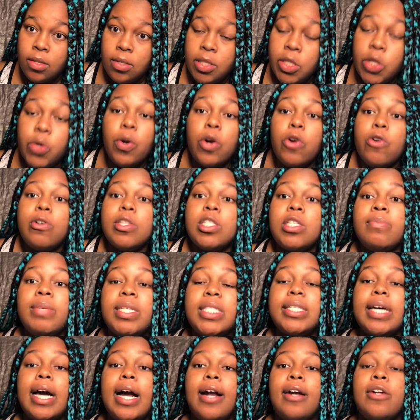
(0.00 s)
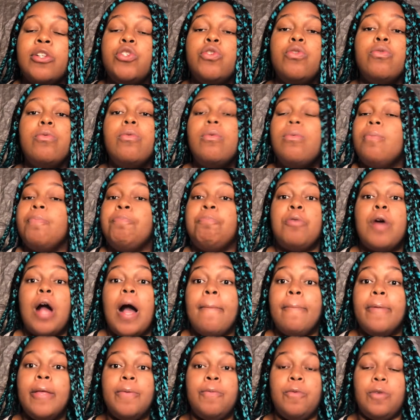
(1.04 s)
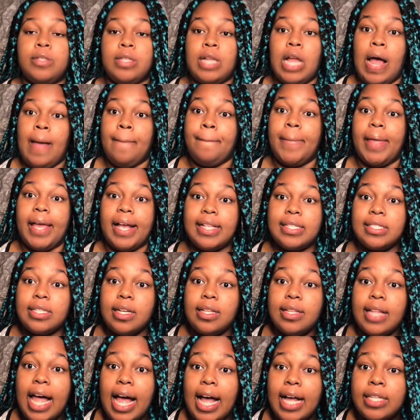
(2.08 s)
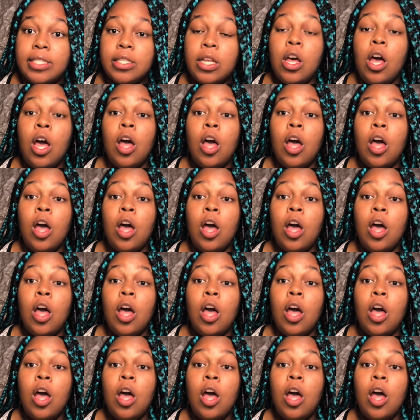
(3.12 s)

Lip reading: You are going to be tired. You probably will not make it to class.